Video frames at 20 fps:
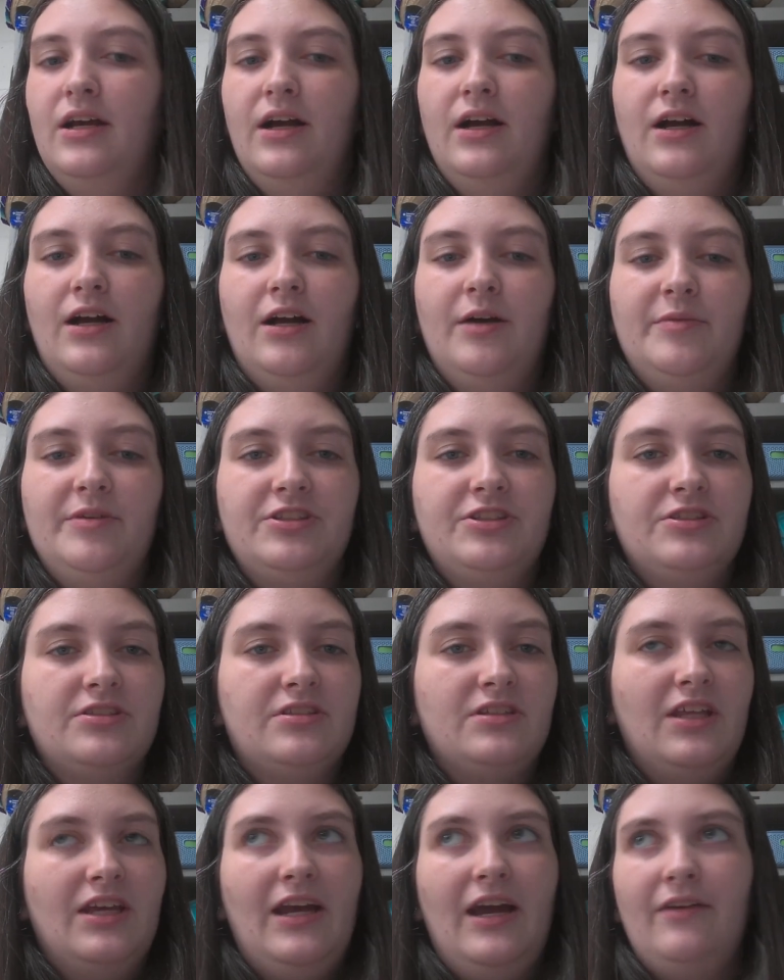And
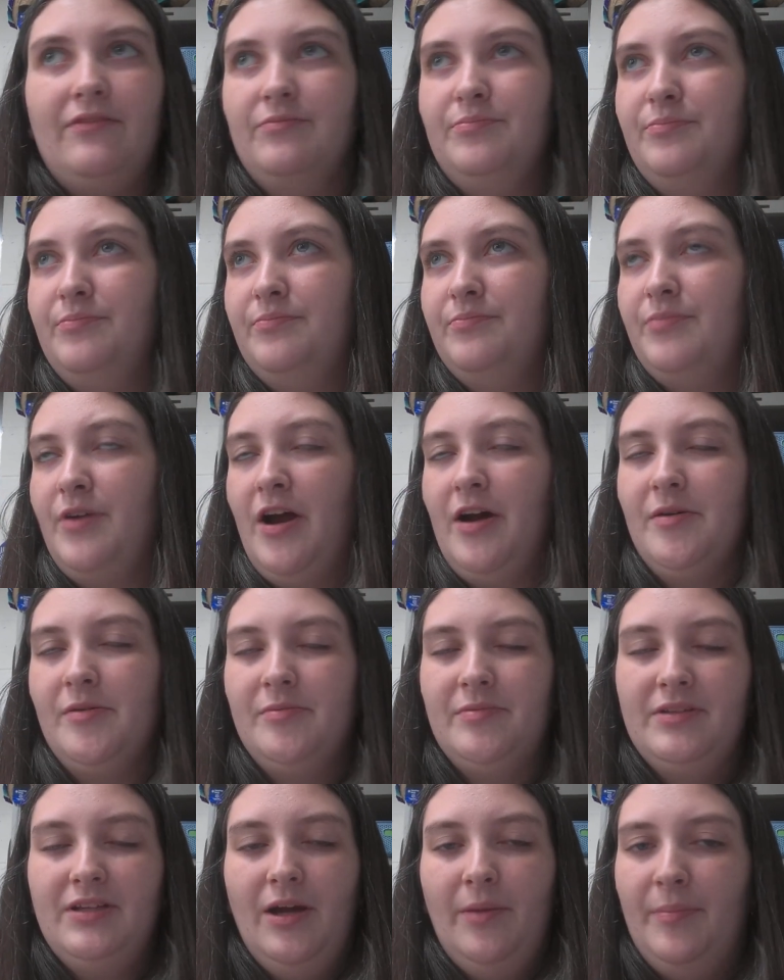just they have
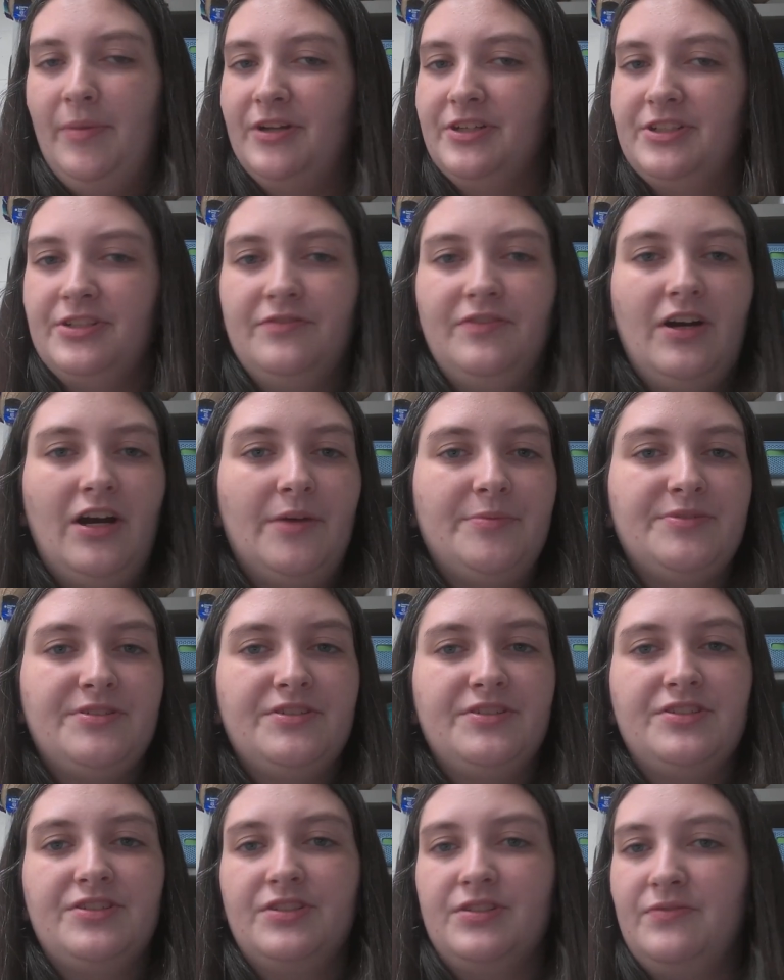probably a bunch of
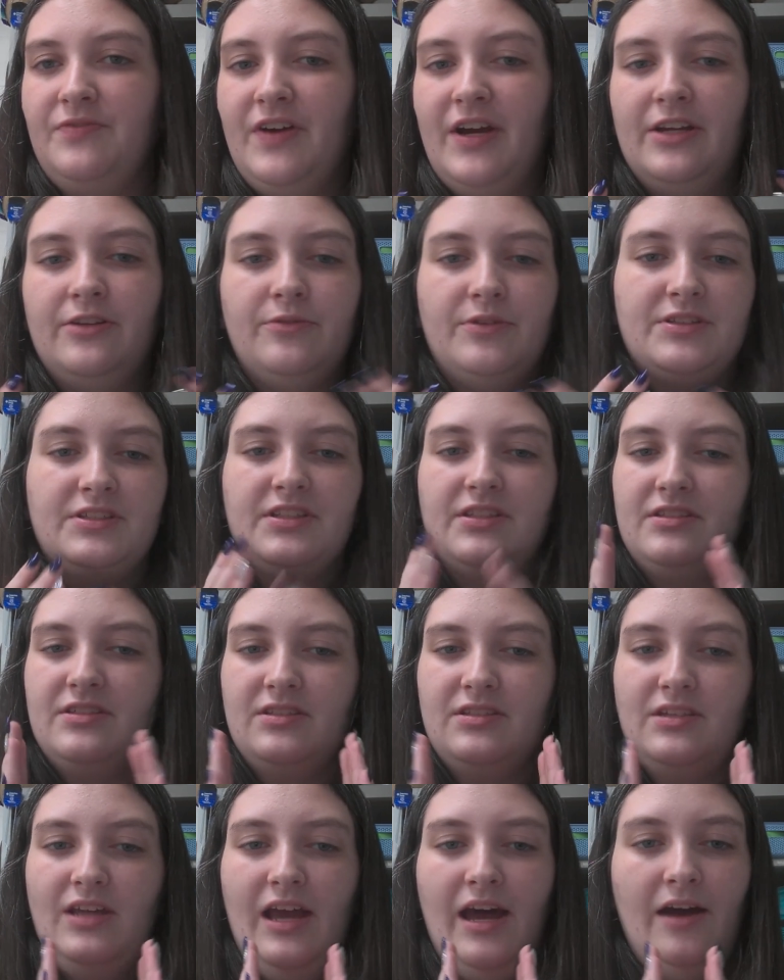options. Just find ones
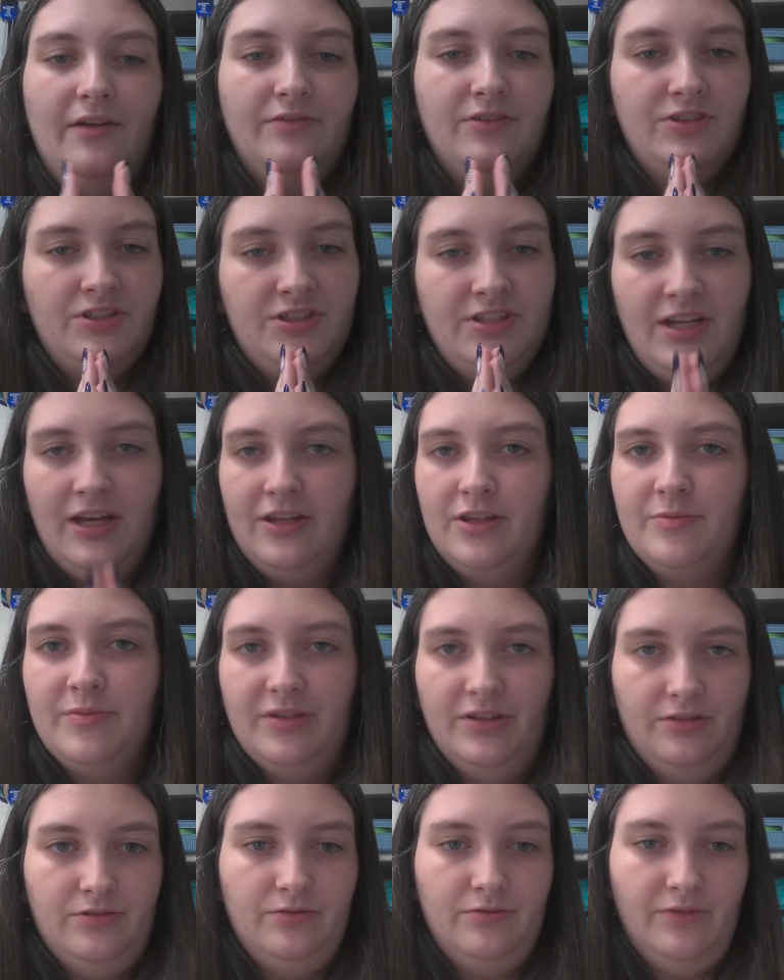that's average down the
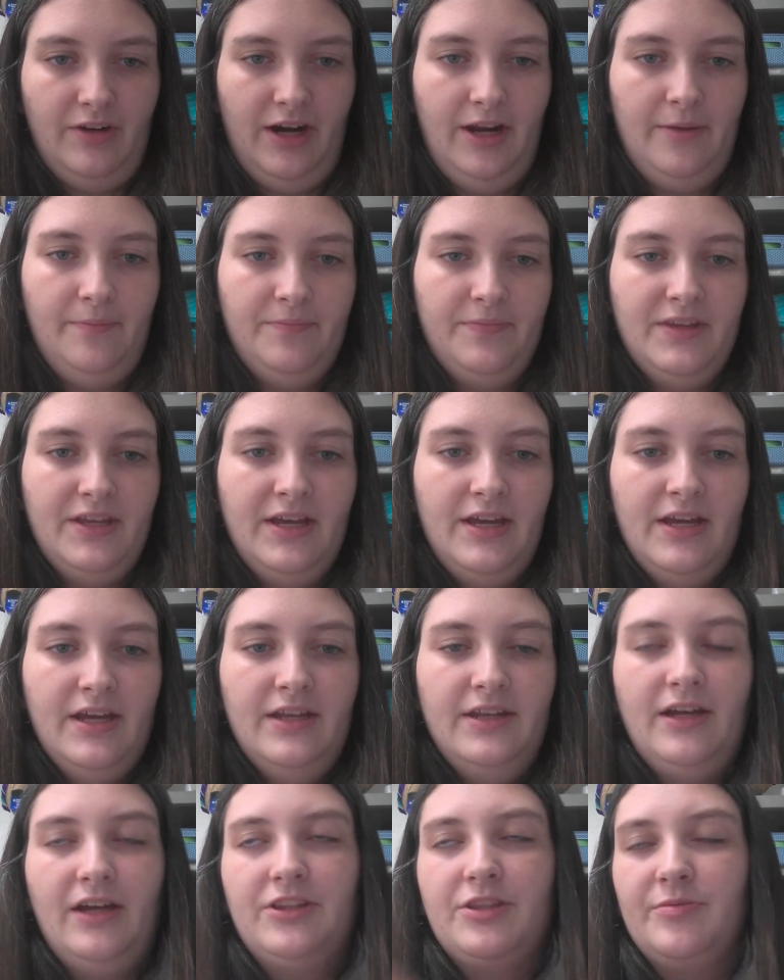middle, right?
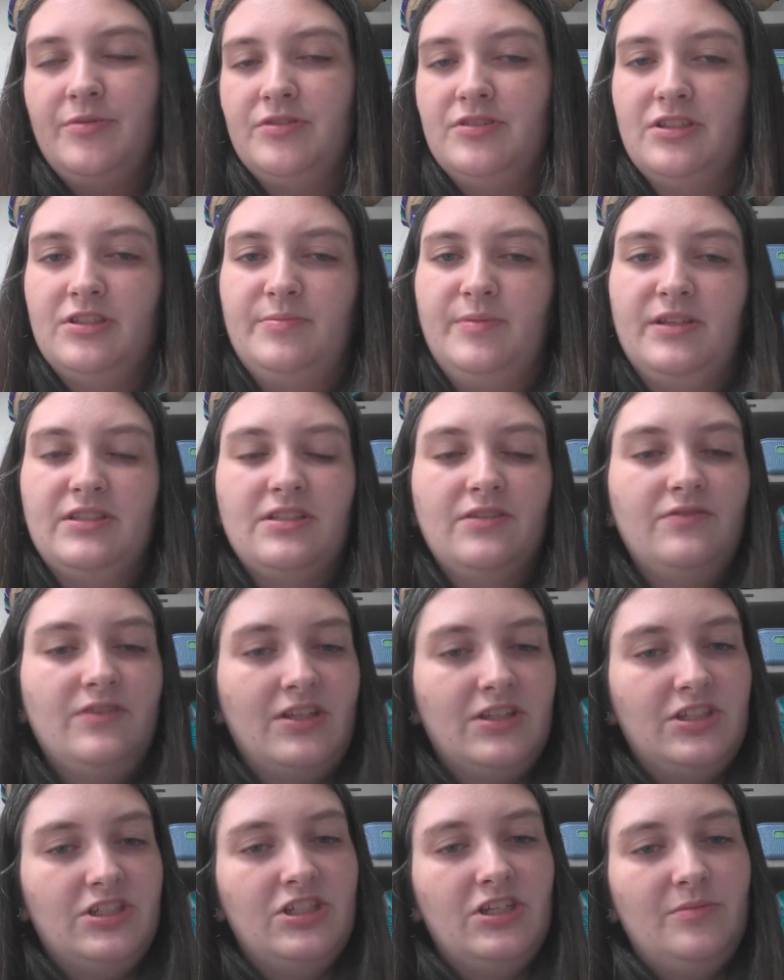Not the most expensive,
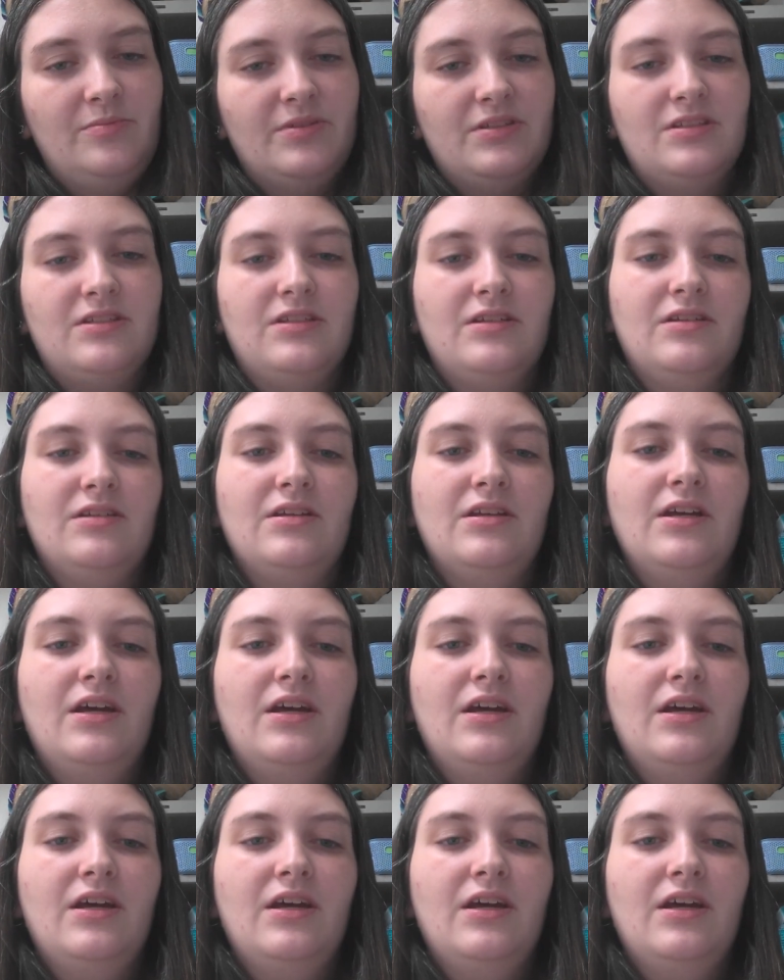not the cheapest.